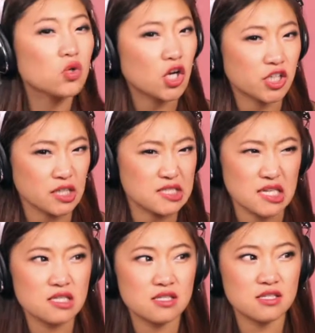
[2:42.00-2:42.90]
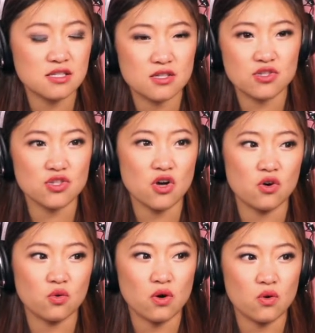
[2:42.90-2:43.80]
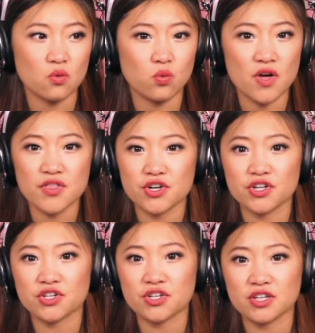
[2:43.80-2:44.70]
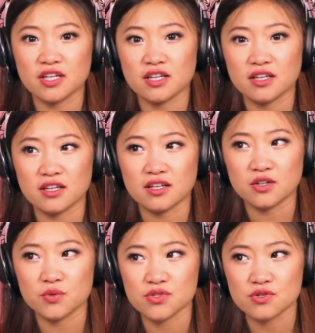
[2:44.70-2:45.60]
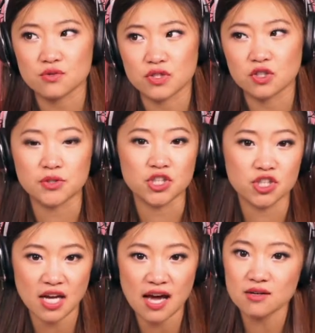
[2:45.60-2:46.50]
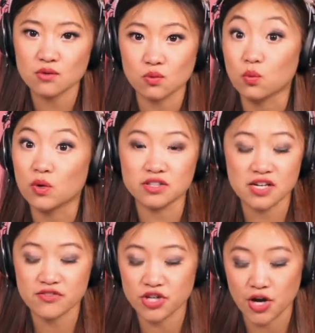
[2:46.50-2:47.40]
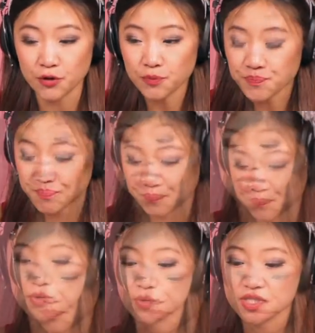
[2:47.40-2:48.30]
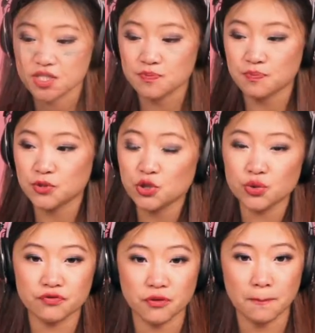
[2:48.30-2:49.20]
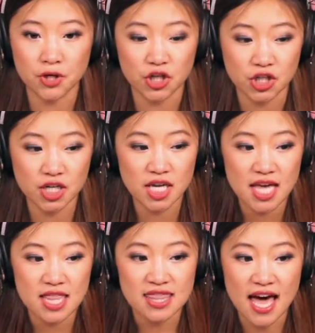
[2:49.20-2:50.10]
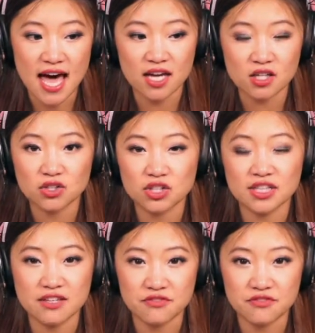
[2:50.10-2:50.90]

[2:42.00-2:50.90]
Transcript: longer exists, so whether it was a real bird or not, we'll never know. It was this beautiful bird that looked like a